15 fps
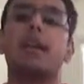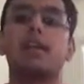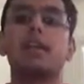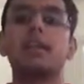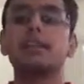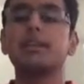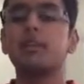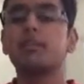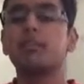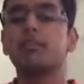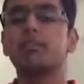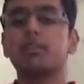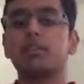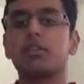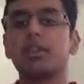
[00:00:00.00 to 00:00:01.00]
And I think
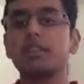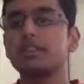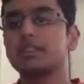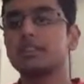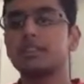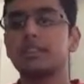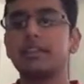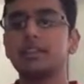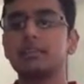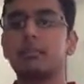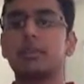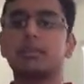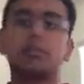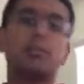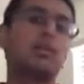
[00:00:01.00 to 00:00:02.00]
one of the craziest things
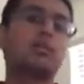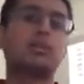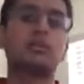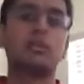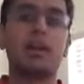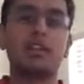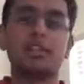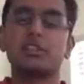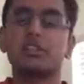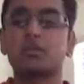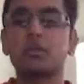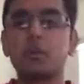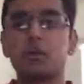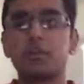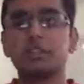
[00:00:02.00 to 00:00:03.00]
about the Blair Witch Project,
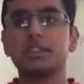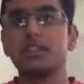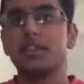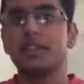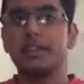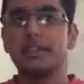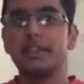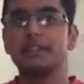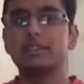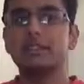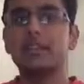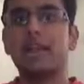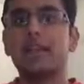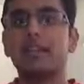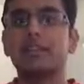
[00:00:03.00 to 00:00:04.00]
of course, is
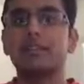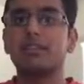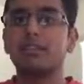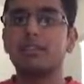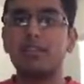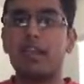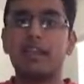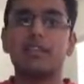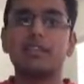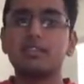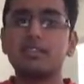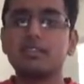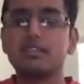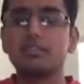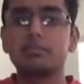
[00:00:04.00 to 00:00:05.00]
that, and
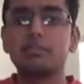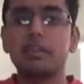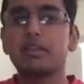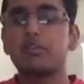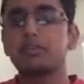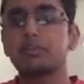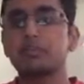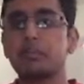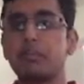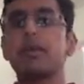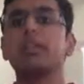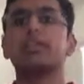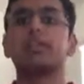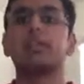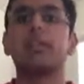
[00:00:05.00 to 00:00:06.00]
this is a bit of a
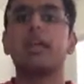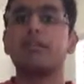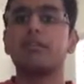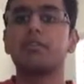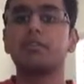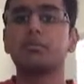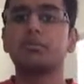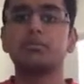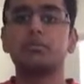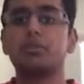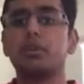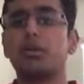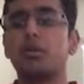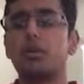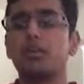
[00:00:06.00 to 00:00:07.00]
spoiler, and if you
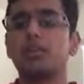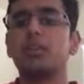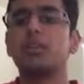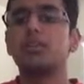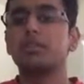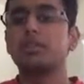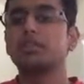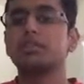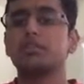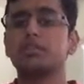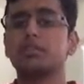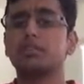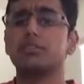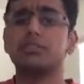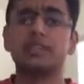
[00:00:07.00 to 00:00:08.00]
don't want to know this, you
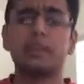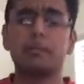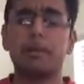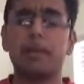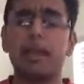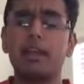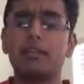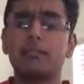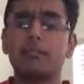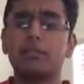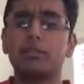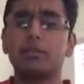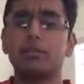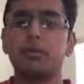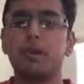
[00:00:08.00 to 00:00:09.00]
should skip ahead a
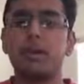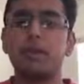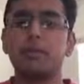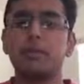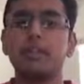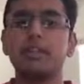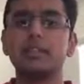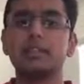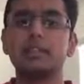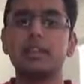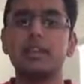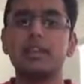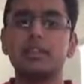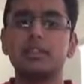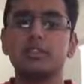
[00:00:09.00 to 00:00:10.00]
few minutes,
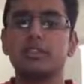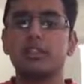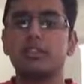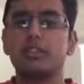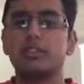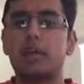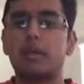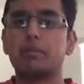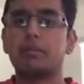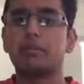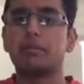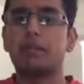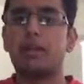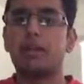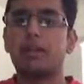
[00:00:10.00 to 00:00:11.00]
so I'll give you time to
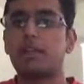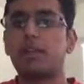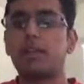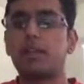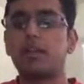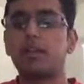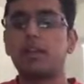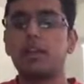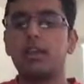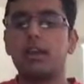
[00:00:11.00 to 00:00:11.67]
do that right now.